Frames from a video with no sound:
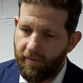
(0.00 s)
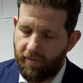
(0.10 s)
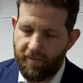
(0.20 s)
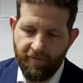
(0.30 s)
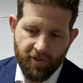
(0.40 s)

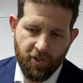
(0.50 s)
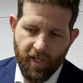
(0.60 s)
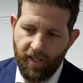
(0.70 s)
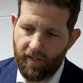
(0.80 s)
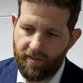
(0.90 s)
from the
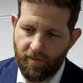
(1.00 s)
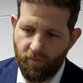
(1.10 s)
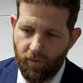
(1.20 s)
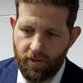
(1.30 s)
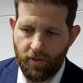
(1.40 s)
officiating isn't
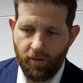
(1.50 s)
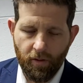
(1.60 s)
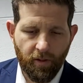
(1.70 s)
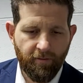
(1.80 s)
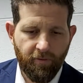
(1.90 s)
what you're
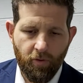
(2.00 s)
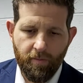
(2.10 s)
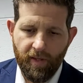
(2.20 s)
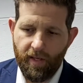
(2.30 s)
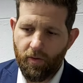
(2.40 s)
looking for,
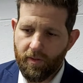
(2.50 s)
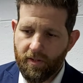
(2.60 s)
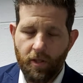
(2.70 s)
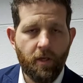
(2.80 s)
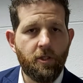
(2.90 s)
but I know it's
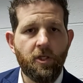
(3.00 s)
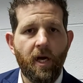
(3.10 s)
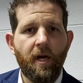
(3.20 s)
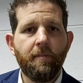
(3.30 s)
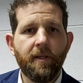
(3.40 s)
a hard
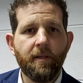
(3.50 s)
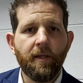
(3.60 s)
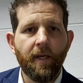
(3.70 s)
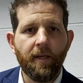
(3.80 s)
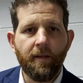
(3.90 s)
job, and